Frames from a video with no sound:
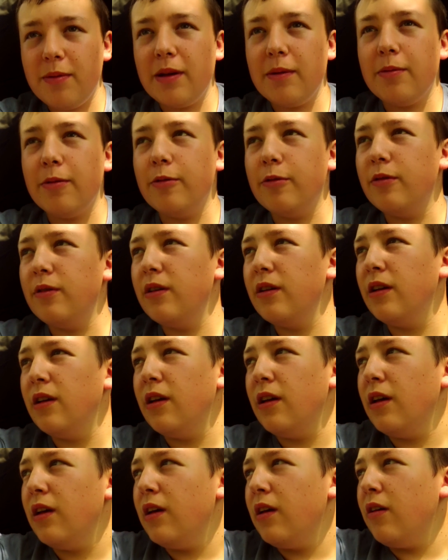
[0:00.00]
people
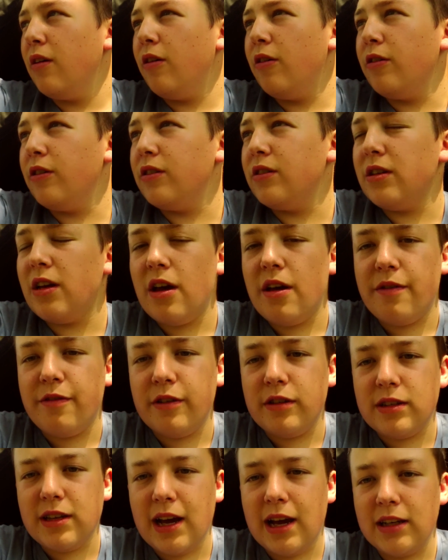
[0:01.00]
on the
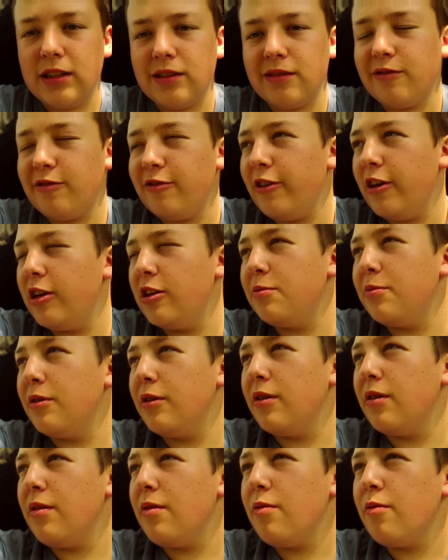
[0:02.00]
surface catching fish,
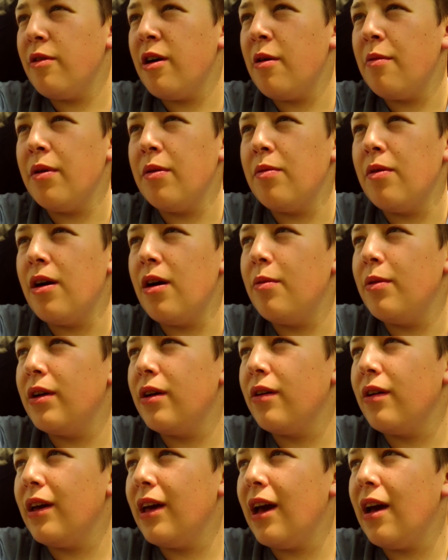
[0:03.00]
but where we were we
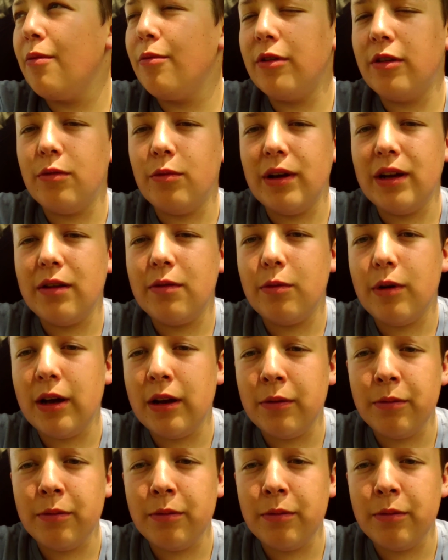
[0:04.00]
couldn't get them with the wind. Where